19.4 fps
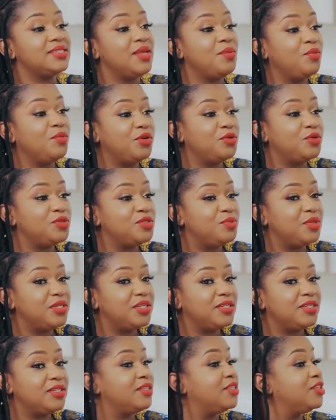This is someone who's
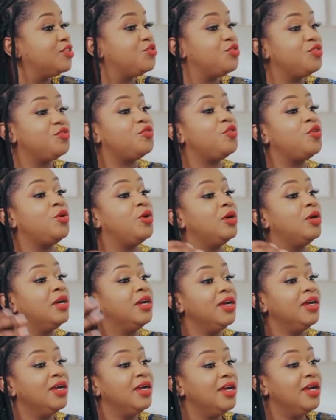been in the industry for
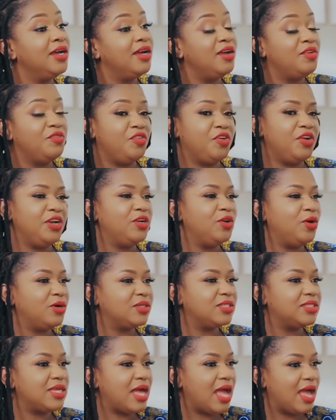a very
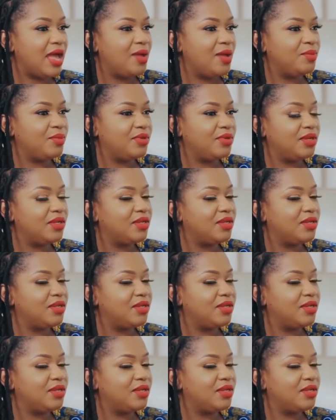long time,